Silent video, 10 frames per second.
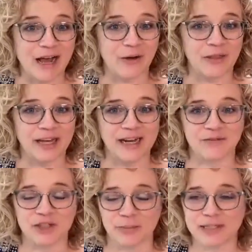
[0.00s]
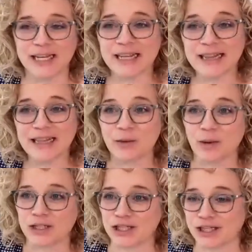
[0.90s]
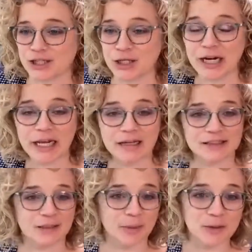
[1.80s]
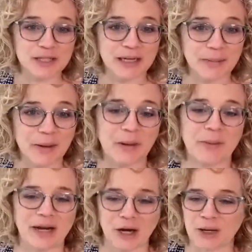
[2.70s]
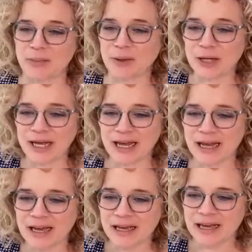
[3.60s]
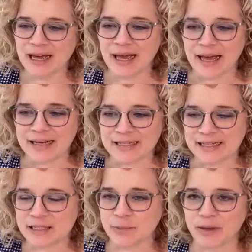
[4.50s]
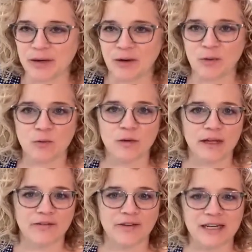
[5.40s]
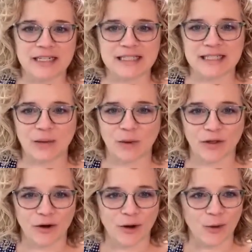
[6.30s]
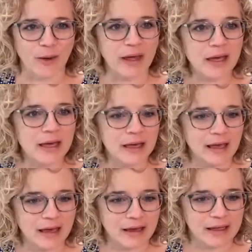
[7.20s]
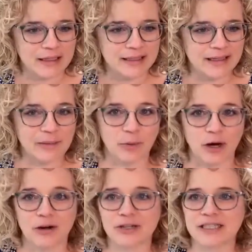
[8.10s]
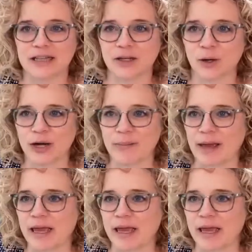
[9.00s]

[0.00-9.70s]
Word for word: now that have jumped in. They're watching the trainings. They're posting about them in our community. And it's been really fun to see where they're going and the progress that they're already